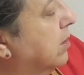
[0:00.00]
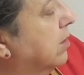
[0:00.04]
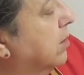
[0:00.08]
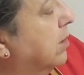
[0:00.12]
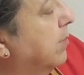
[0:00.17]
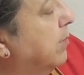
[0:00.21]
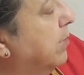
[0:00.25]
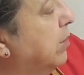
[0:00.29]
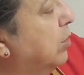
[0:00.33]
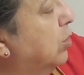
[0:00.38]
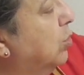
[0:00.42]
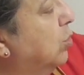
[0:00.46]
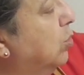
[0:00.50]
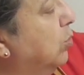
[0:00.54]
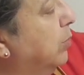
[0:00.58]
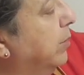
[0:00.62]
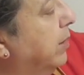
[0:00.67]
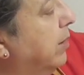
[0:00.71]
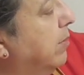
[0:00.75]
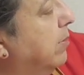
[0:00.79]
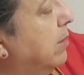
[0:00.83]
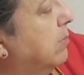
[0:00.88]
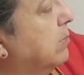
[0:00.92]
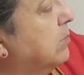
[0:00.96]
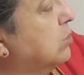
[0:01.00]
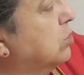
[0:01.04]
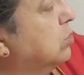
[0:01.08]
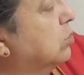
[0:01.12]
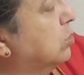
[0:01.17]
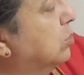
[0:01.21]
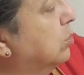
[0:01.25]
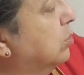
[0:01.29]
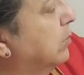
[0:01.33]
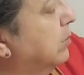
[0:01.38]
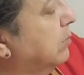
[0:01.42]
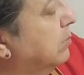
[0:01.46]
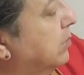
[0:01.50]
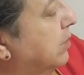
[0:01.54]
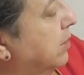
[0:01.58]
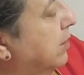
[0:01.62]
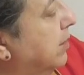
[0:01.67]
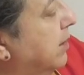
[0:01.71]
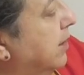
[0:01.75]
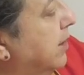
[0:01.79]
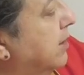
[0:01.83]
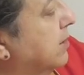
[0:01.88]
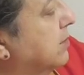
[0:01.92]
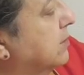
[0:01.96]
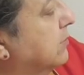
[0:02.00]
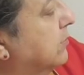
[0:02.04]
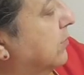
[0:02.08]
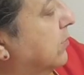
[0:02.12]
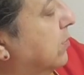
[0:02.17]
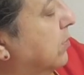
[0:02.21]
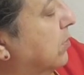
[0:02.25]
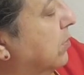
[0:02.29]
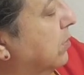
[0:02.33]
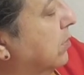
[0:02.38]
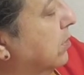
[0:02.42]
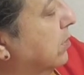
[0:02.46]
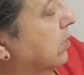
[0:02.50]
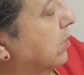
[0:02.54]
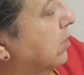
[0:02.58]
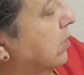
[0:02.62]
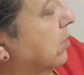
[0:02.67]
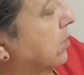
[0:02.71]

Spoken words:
I mean Cool Whip. How much Cool Whip did it ask for?